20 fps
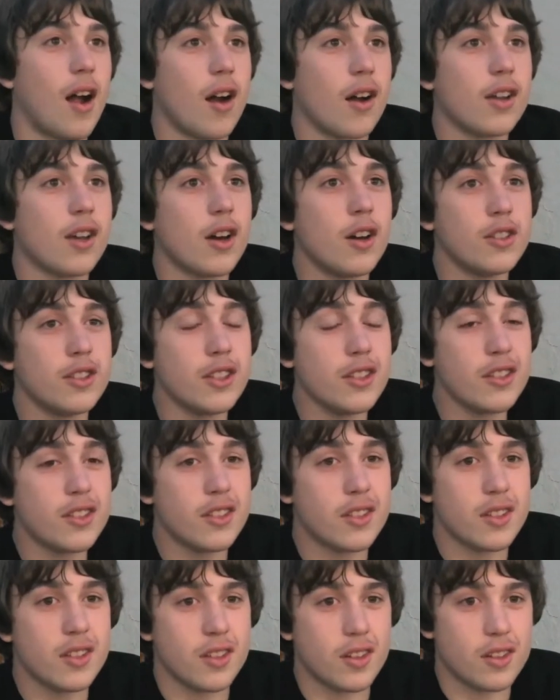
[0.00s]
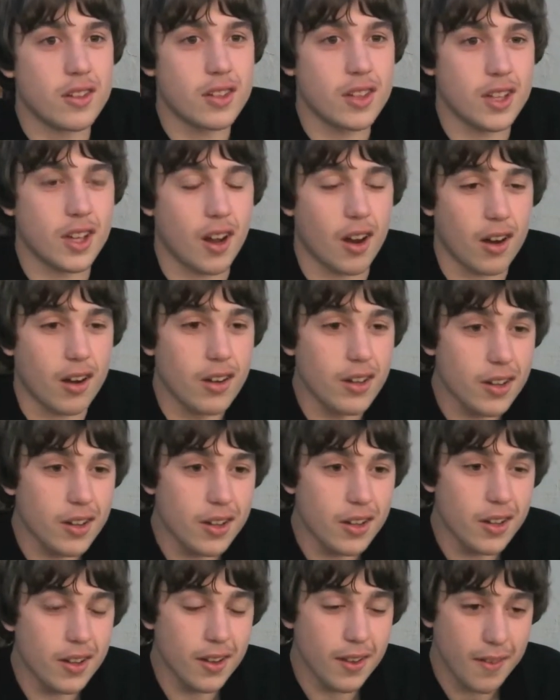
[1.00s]
Our coaches certainly
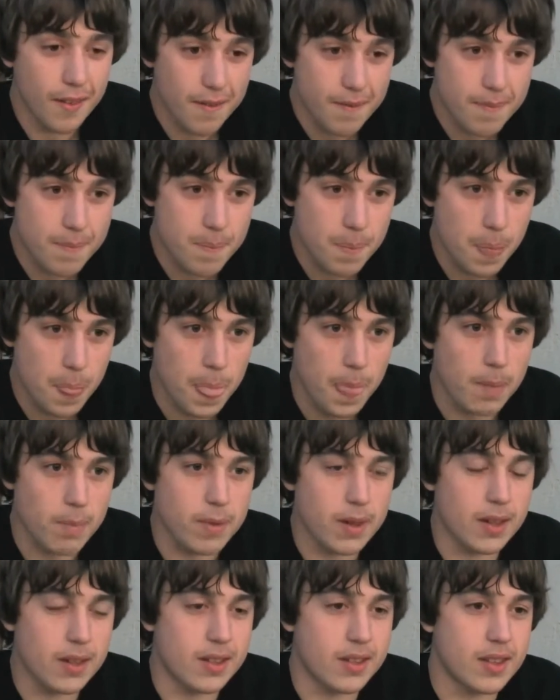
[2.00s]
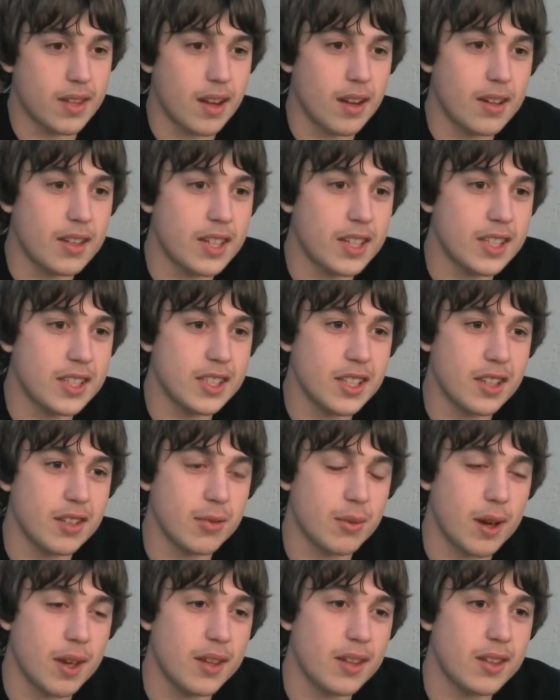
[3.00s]
aren't, because they're teaching
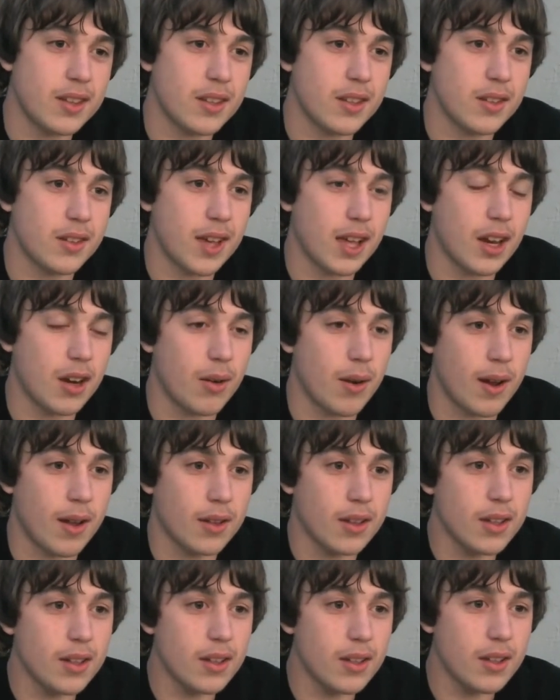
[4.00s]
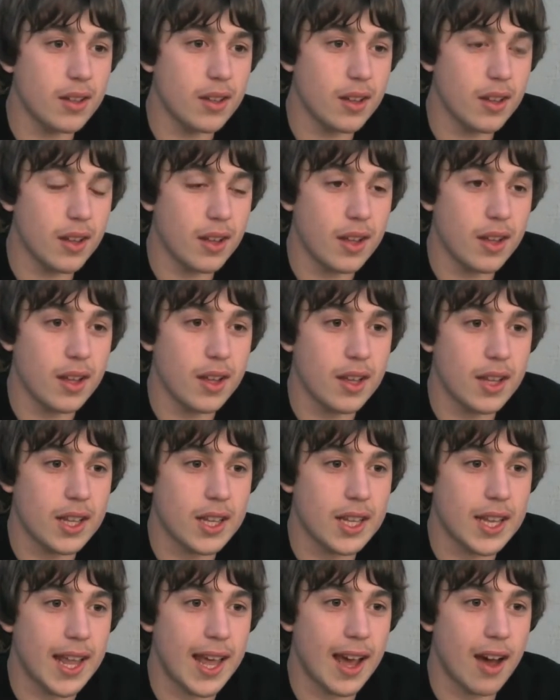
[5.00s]
us ways to get around it.
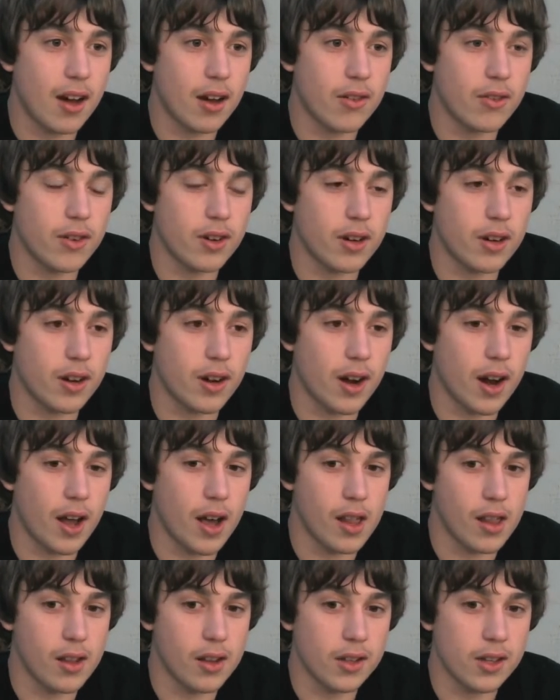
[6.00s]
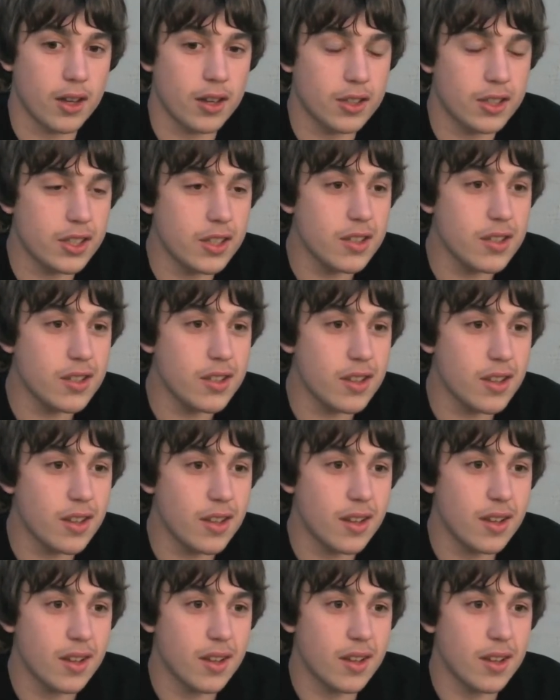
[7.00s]
However, other coaches
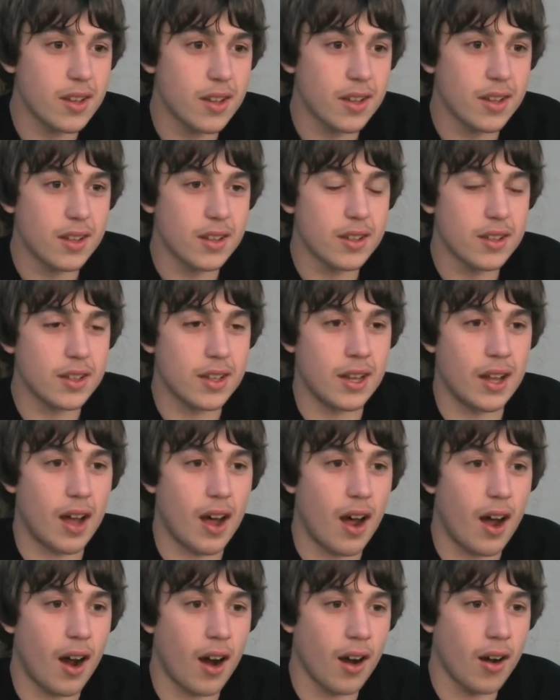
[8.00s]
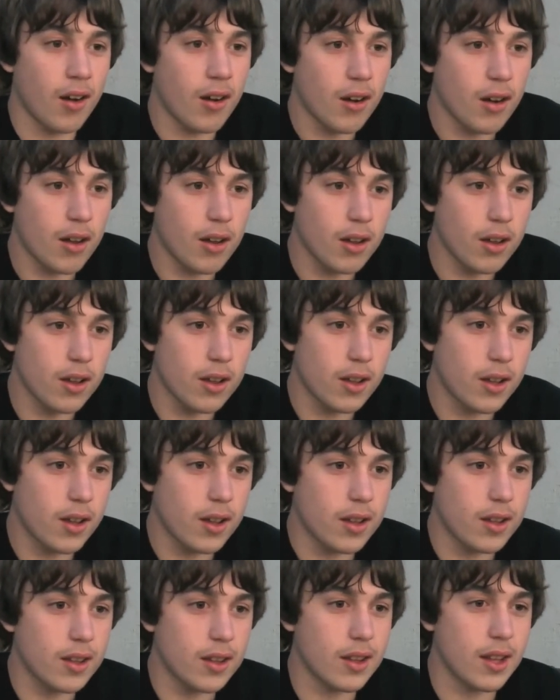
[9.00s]
are,
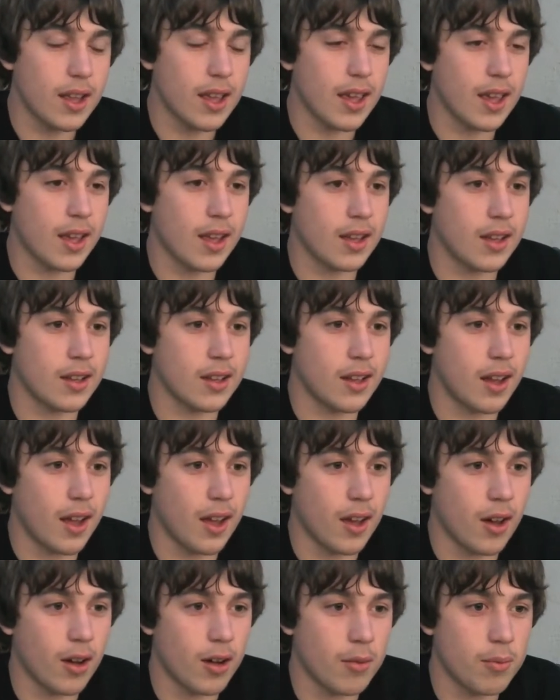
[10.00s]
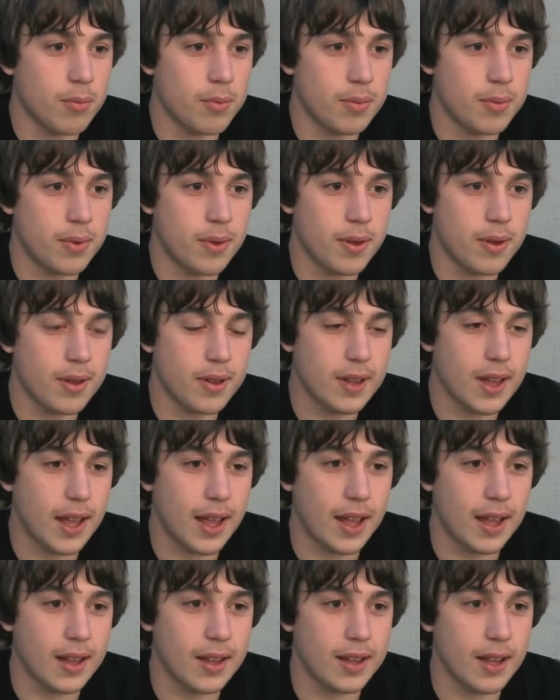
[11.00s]
and I hope
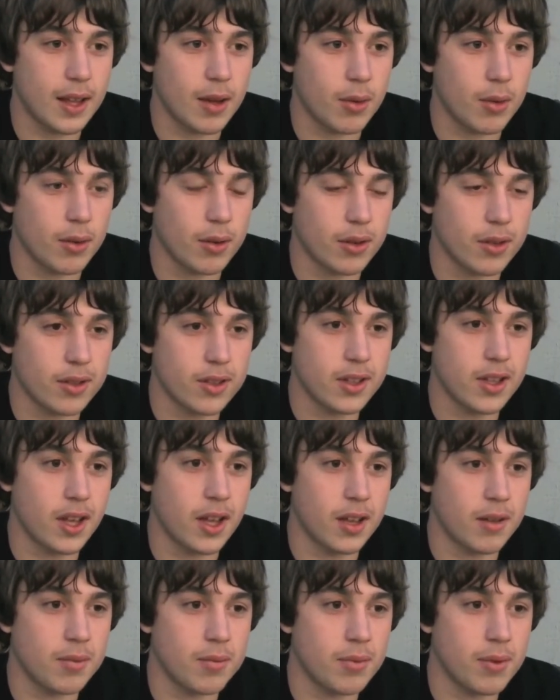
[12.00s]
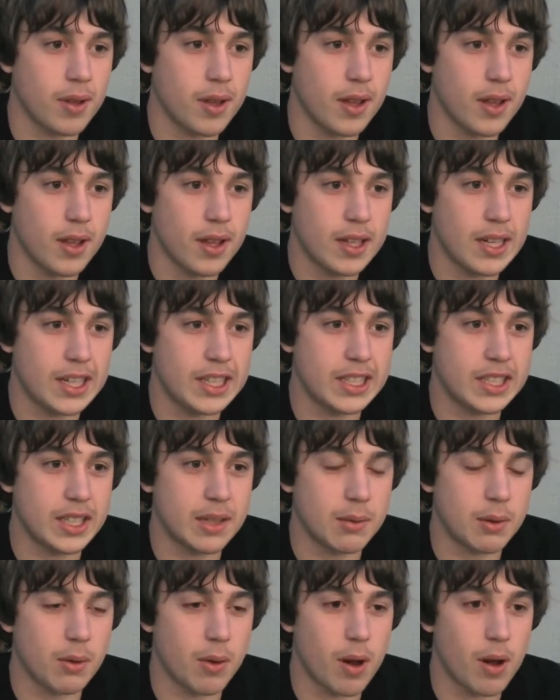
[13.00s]
that they will stop teaching
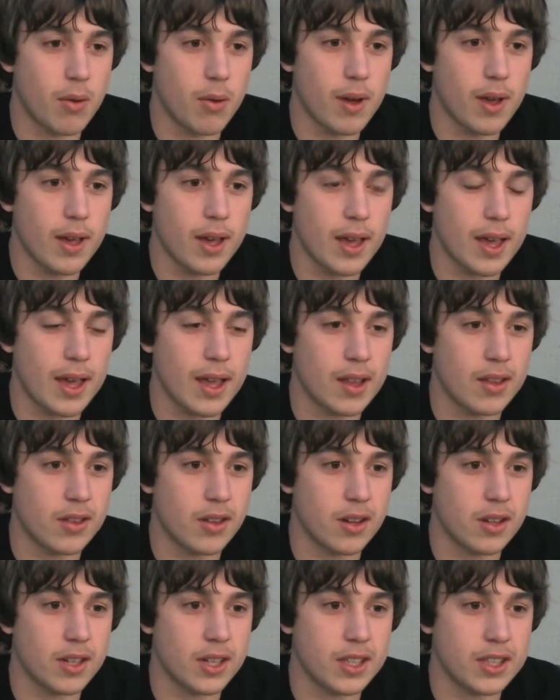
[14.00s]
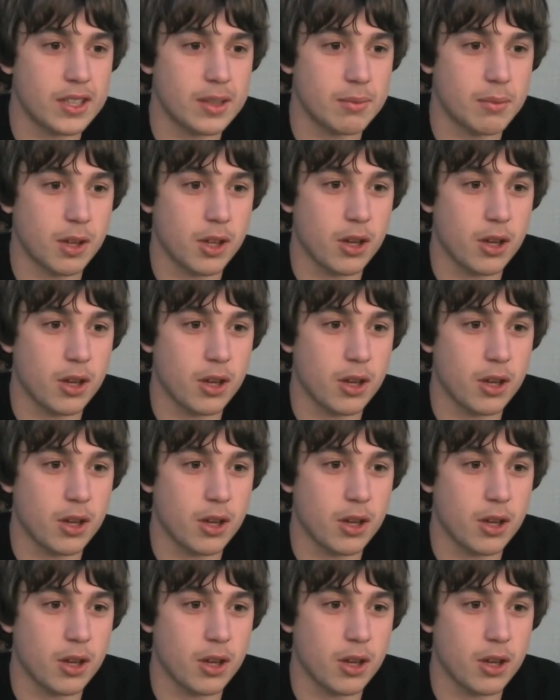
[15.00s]
them the wrong way and start teaching them